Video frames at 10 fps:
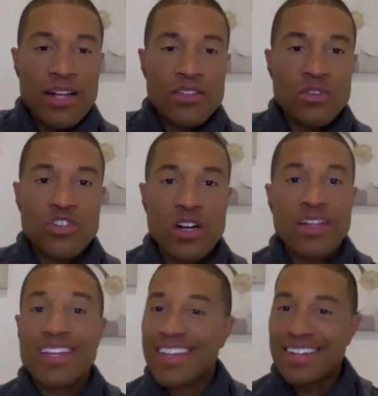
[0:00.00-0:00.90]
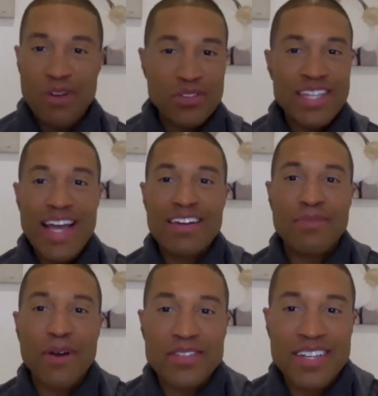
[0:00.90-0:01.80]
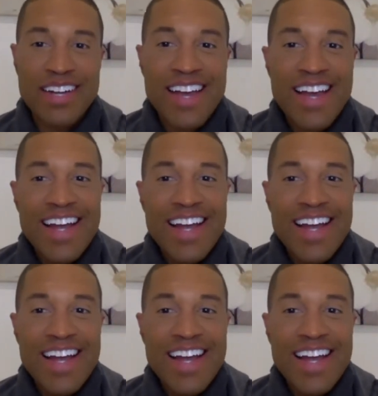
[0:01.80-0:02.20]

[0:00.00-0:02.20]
And so generally the most negative person in the